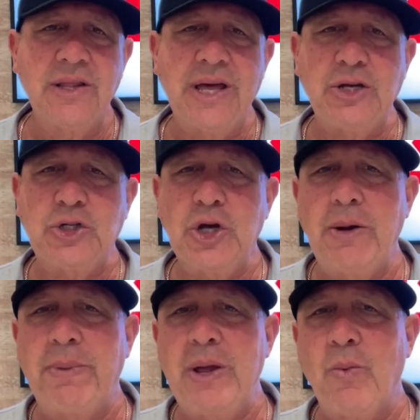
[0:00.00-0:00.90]
They
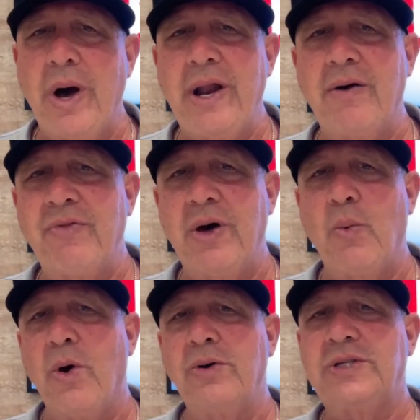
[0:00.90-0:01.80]
should be one of the
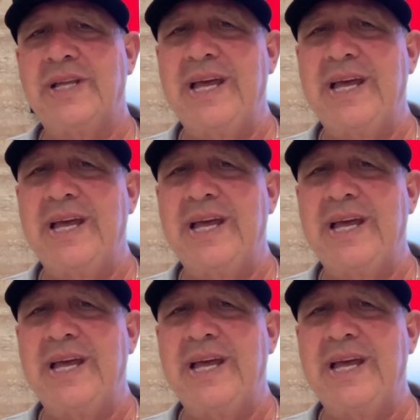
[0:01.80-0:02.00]
worst,